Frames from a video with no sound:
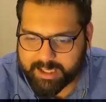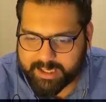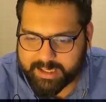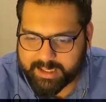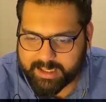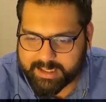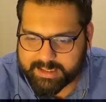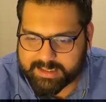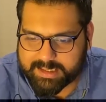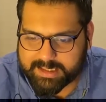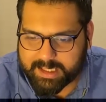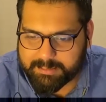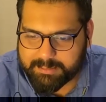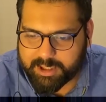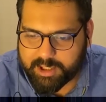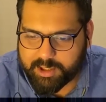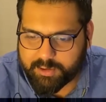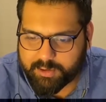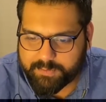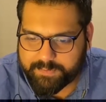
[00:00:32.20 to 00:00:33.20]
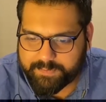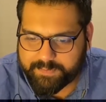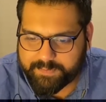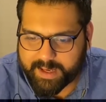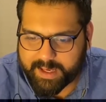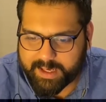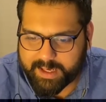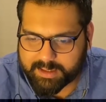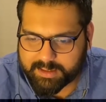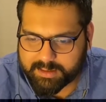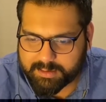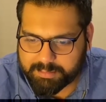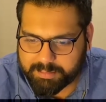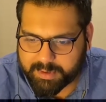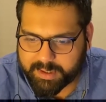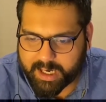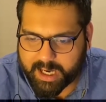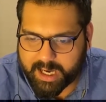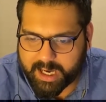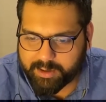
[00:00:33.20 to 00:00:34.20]
a little fake,
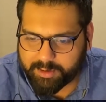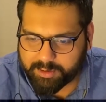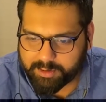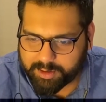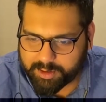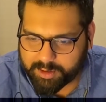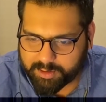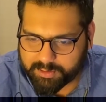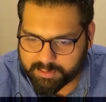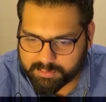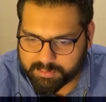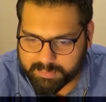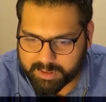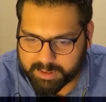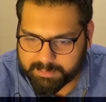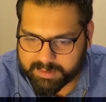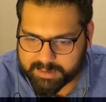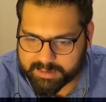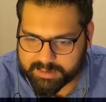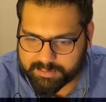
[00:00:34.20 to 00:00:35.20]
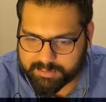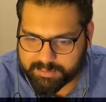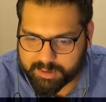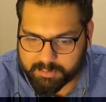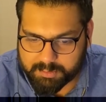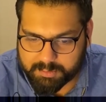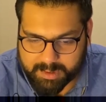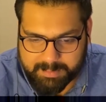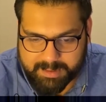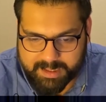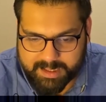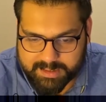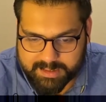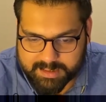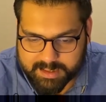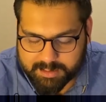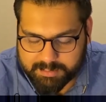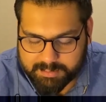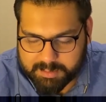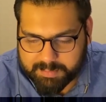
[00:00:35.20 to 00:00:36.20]
but I don't know. Maybe it's real. Maybe he's
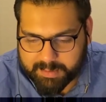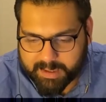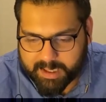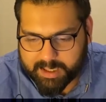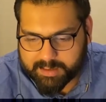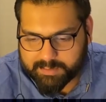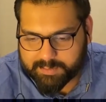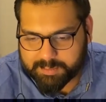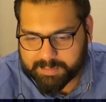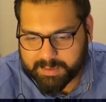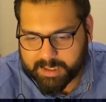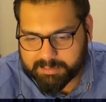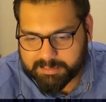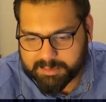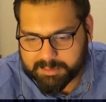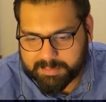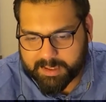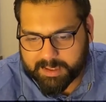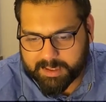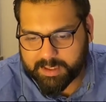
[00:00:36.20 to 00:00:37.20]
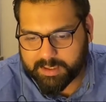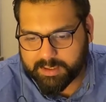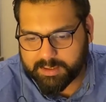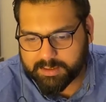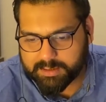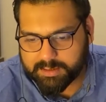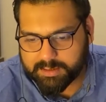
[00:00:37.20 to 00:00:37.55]
going to be part of the Palmer Party.